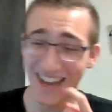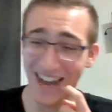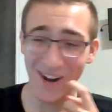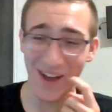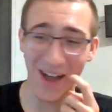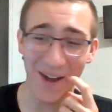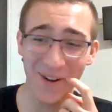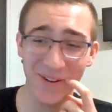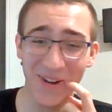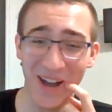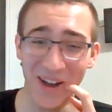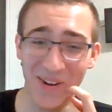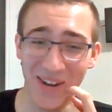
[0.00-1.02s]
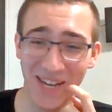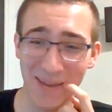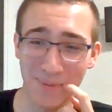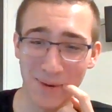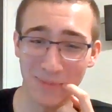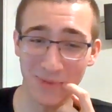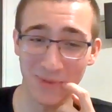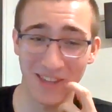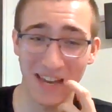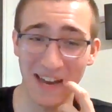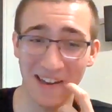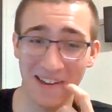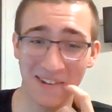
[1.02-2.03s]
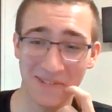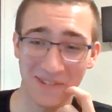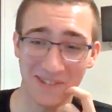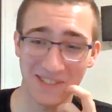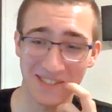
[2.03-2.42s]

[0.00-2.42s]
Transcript: I don't know how I came up with that. I don't know. It